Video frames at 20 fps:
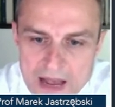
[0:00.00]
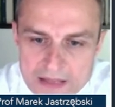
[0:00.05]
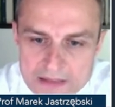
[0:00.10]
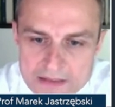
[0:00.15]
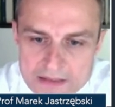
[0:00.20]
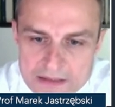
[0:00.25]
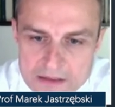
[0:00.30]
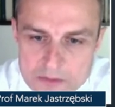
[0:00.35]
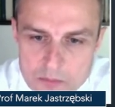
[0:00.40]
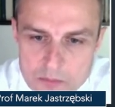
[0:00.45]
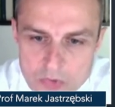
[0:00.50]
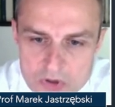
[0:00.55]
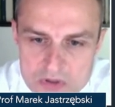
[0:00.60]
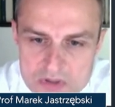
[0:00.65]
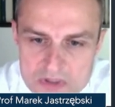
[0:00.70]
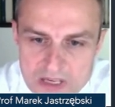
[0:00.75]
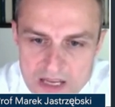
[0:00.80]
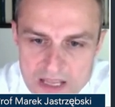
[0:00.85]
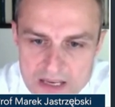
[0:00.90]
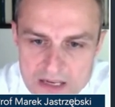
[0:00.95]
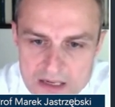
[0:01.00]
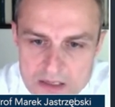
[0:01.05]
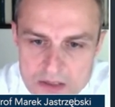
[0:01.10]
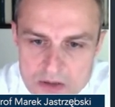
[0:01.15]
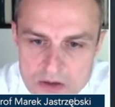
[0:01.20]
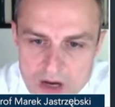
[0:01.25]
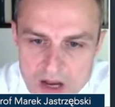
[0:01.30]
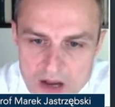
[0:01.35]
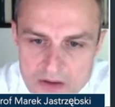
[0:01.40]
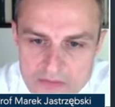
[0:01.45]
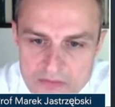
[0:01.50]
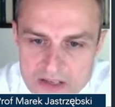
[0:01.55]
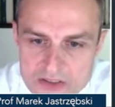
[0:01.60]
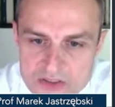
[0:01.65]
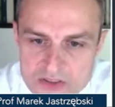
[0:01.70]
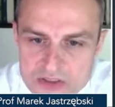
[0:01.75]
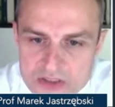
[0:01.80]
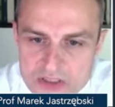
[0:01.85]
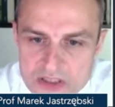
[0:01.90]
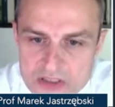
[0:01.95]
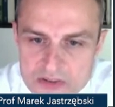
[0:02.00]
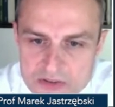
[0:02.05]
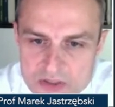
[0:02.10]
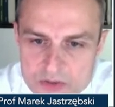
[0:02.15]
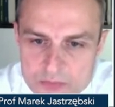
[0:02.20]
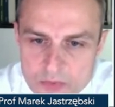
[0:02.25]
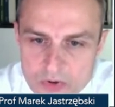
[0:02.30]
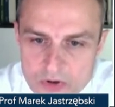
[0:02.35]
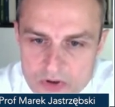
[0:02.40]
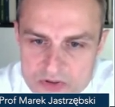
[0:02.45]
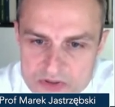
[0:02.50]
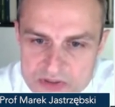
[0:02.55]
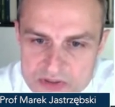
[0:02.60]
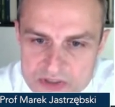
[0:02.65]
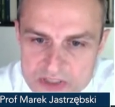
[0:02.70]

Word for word: and most likely you have a drill response,